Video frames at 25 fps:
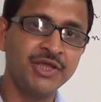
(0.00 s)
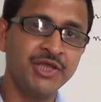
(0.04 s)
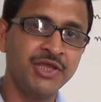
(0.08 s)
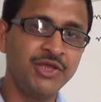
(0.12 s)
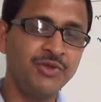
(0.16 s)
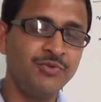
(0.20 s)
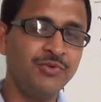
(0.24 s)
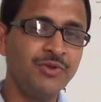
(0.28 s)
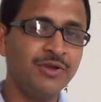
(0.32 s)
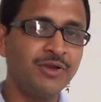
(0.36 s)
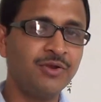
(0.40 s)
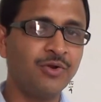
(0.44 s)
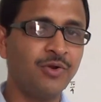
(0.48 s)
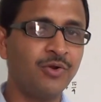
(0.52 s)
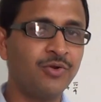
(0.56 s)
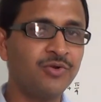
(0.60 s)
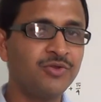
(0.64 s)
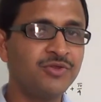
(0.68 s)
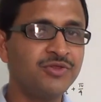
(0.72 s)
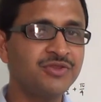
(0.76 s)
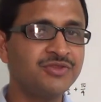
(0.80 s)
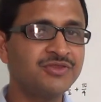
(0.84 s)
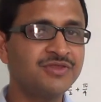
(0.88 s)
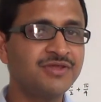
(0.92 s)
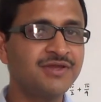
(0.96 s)
you will
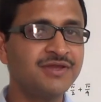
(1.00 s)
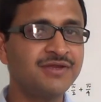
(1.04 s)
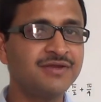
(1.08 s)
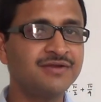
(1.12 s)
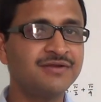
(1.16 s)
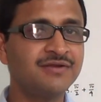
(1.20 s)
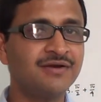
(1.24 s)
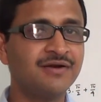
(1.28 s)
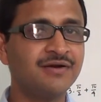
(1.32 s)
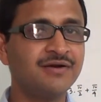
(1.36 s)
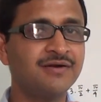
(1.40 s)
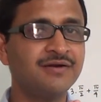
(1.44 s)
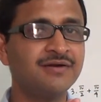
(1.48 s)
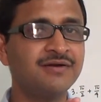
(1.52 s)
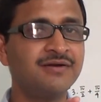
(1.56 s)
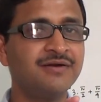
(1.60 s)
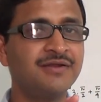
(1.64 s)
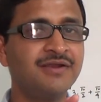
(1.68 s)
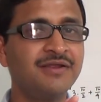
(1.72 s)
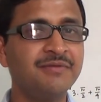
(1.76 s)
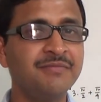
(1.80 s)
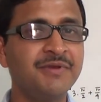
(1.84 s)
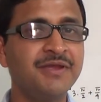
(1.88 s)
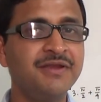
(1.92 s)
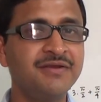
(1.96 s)
always get a
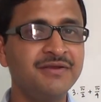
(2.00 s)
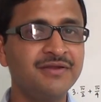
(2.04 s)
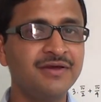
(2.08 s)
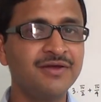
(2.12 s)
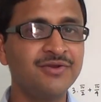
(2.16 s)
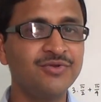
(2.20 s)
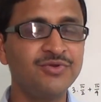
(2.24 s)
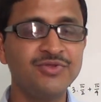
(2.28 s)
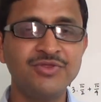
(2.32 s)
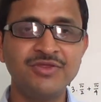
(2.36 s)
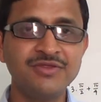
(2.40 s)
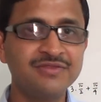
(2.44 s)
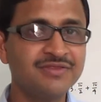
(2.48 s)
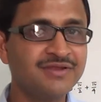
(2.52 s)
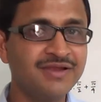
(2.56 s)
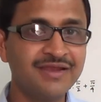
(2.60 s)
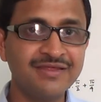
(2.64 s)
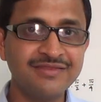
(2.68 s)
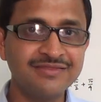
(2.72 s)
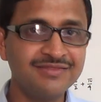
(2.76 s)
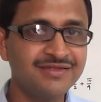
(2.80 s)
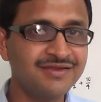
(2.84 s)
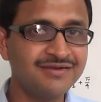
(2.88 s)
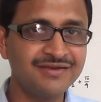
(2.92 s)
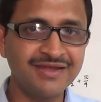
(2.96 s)
remainder which is
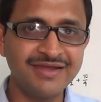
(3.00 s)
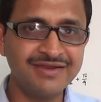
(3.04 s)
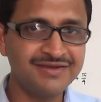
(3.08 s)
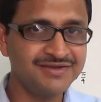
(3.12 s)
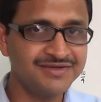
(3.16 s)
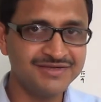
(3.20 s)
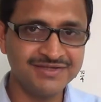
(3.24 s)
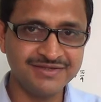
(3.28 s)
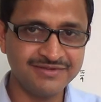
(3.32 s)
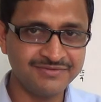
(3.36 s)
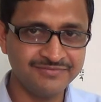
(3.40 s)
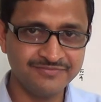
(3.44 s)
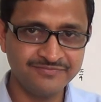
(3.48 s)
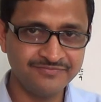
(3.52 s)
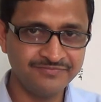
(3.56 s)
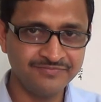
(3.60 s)
less than 90.